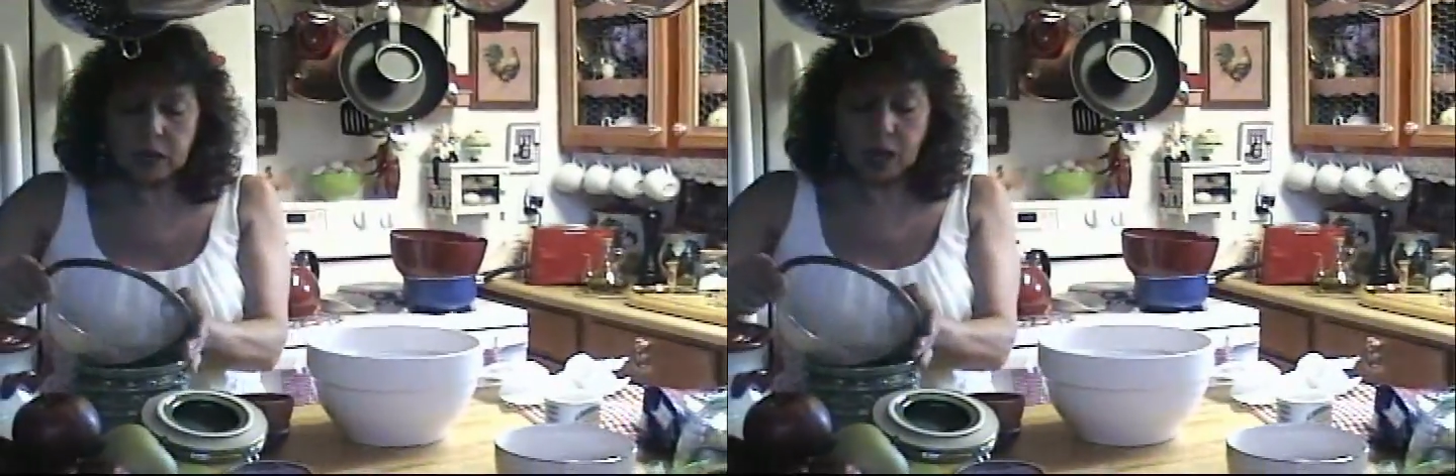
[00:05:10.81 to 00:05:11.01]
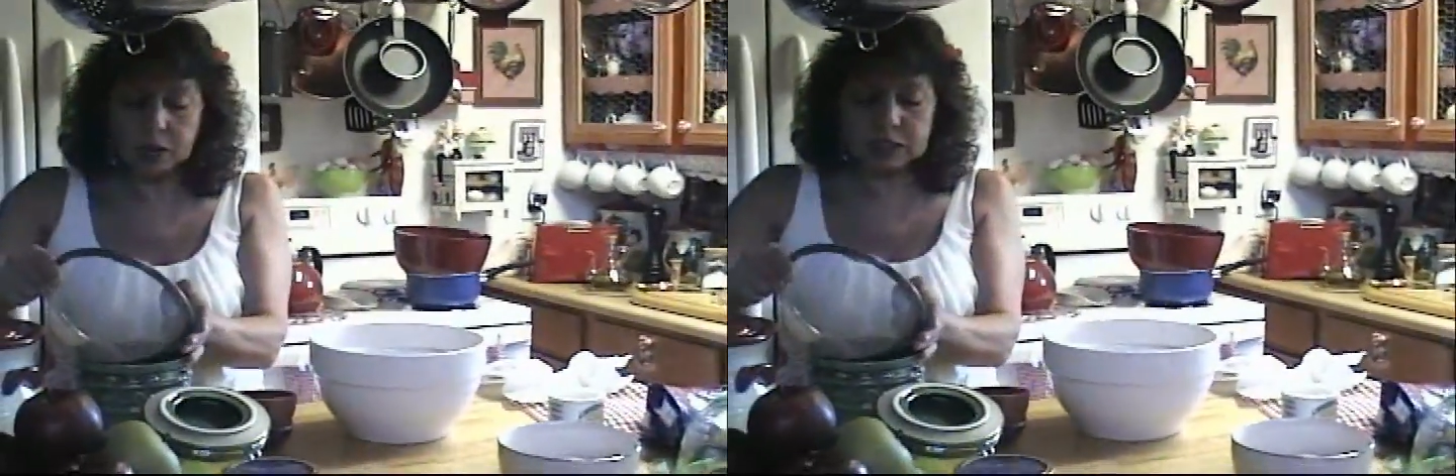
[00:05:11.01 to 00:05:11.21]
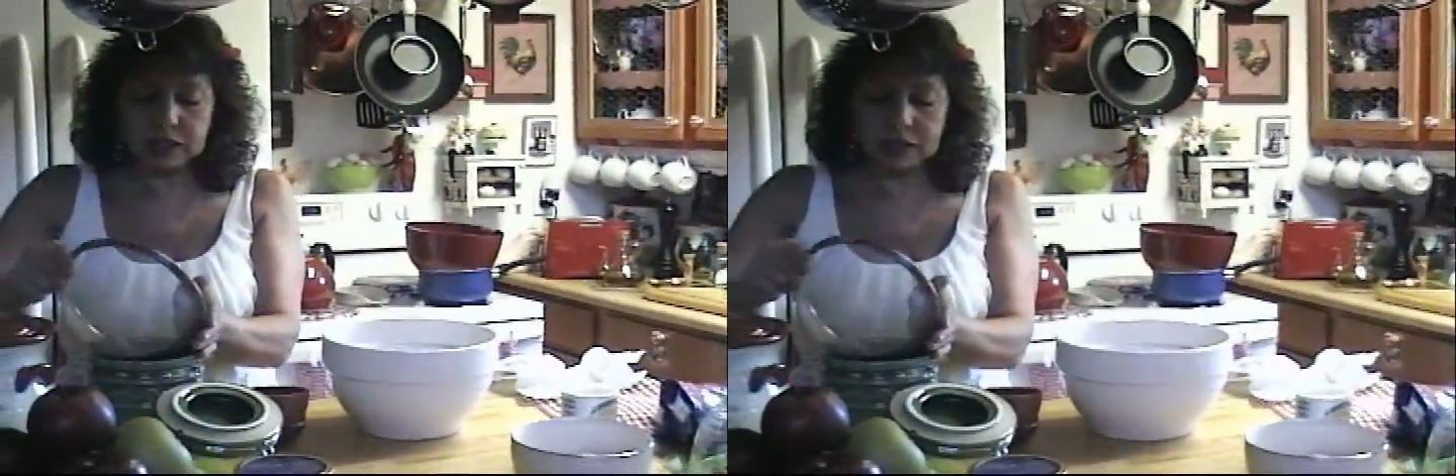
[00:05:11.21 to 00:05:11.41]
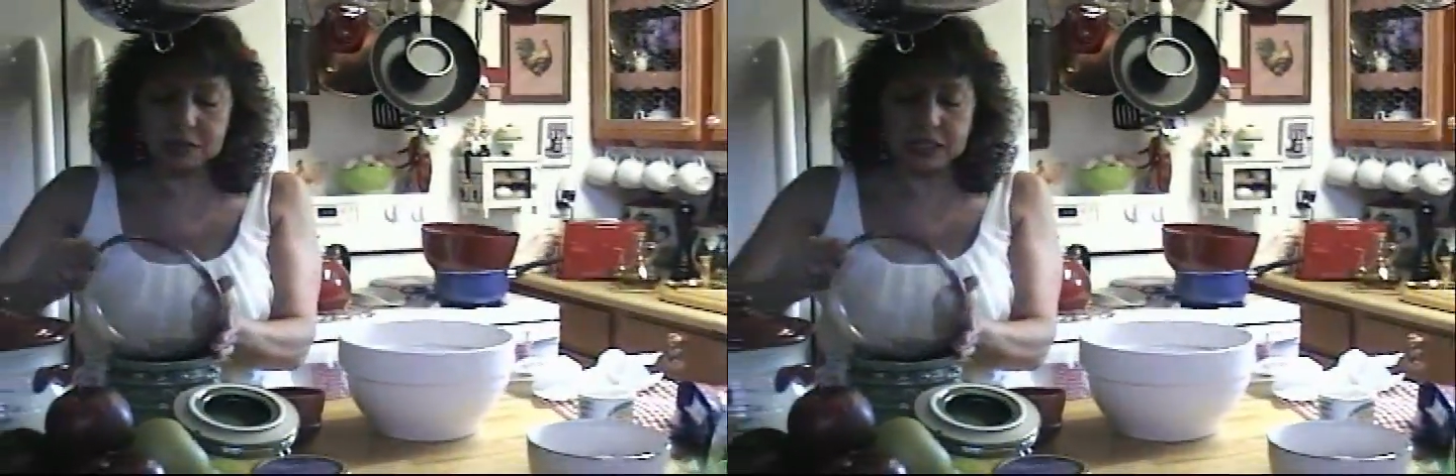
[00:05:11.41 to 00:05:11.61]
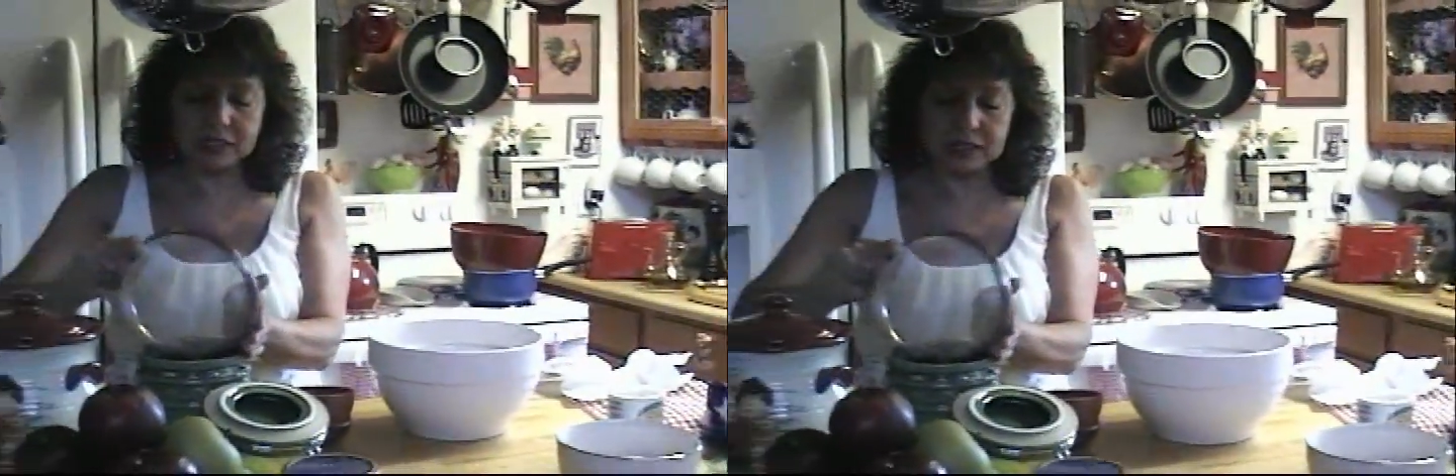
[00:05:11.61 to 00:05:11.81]

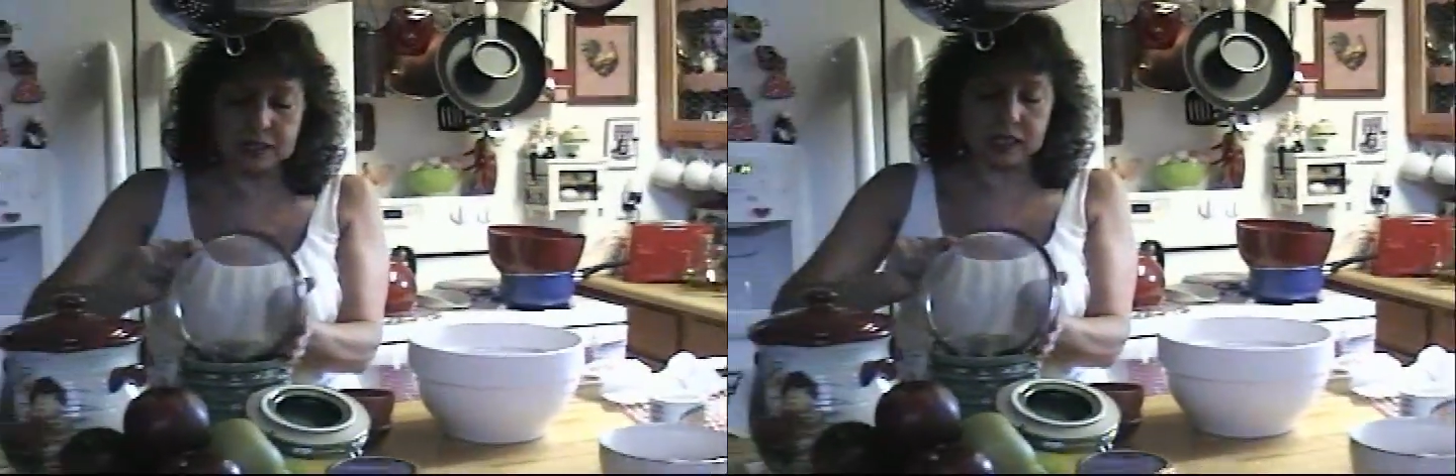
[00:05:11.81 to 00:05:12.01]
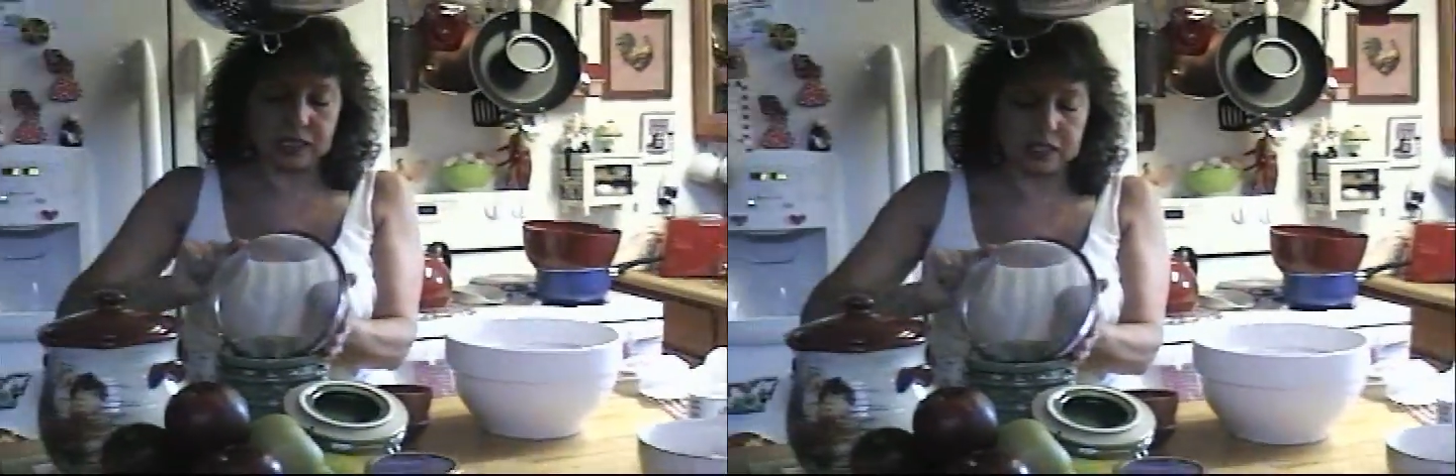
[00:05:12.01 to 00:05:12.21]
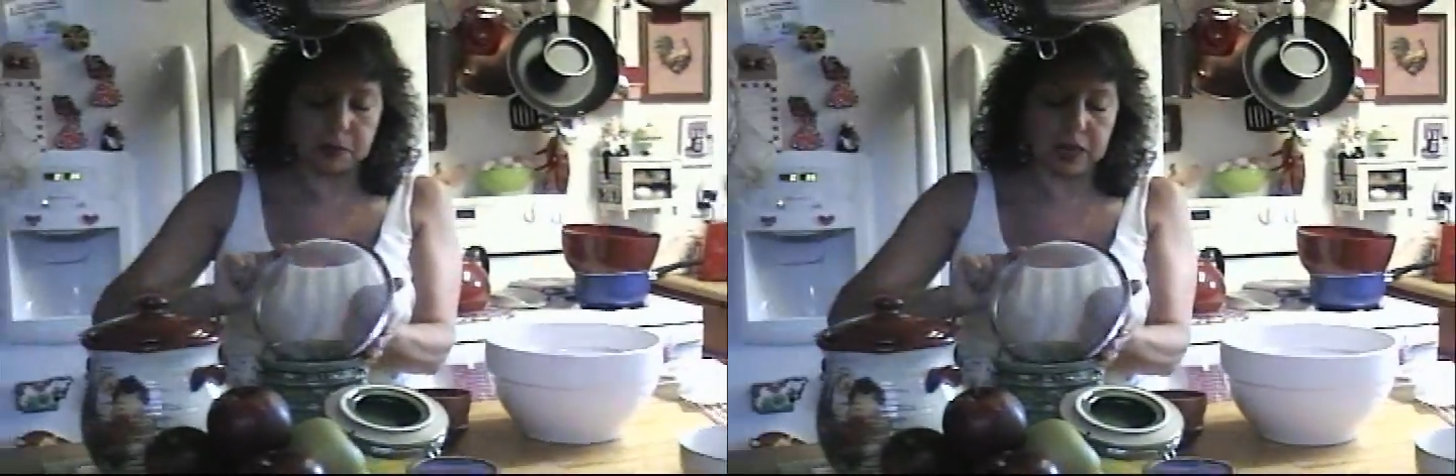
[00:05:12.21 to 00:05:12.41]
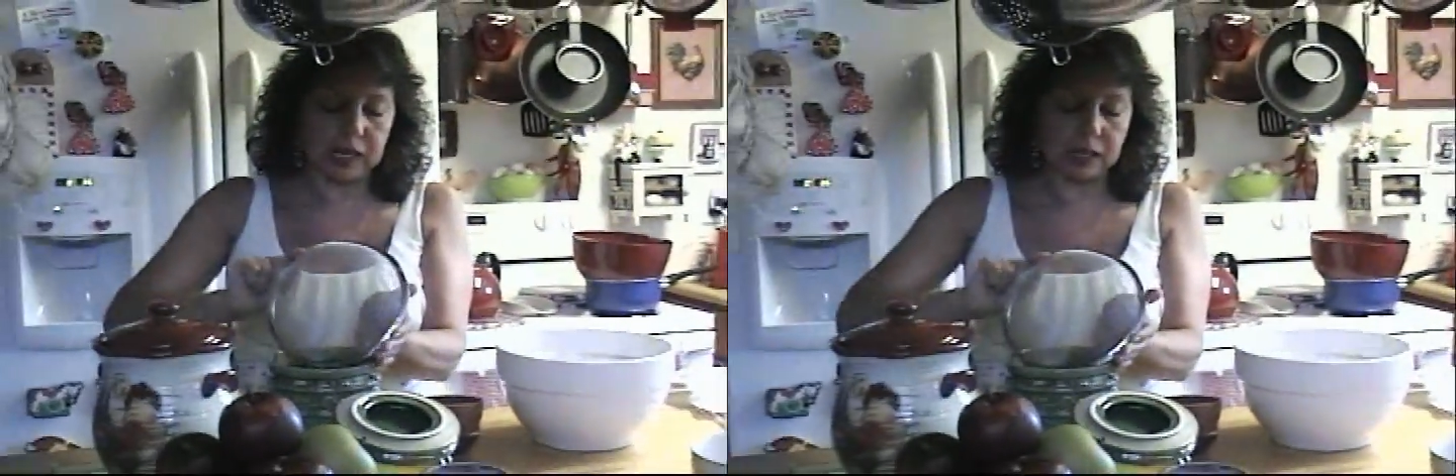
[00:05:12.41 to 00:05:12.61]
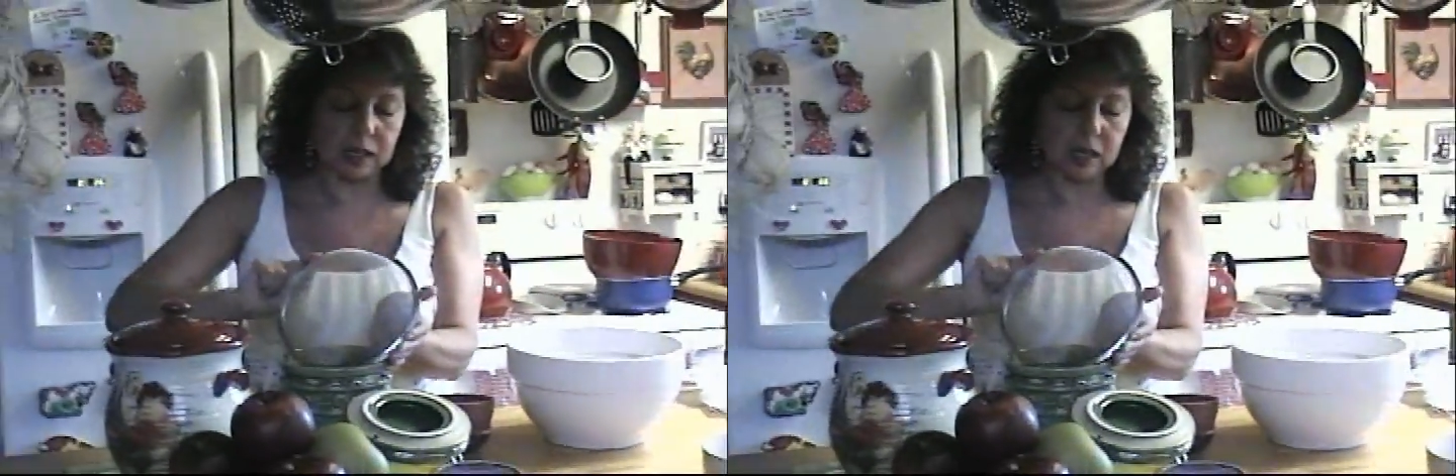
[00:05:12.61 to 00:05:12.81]
in
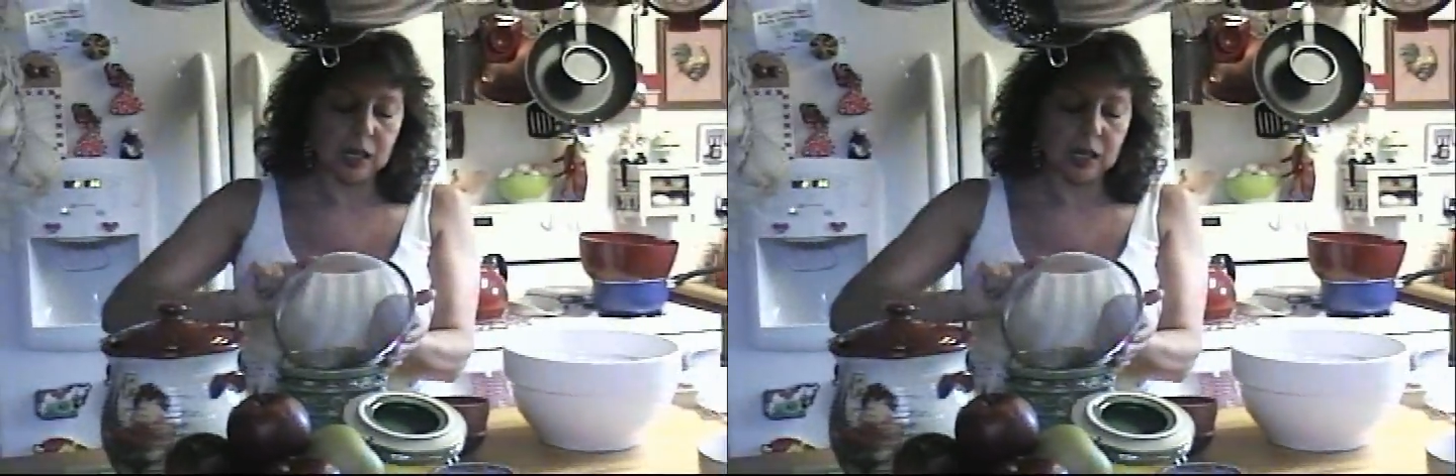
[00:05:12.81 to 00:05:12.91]
Spain,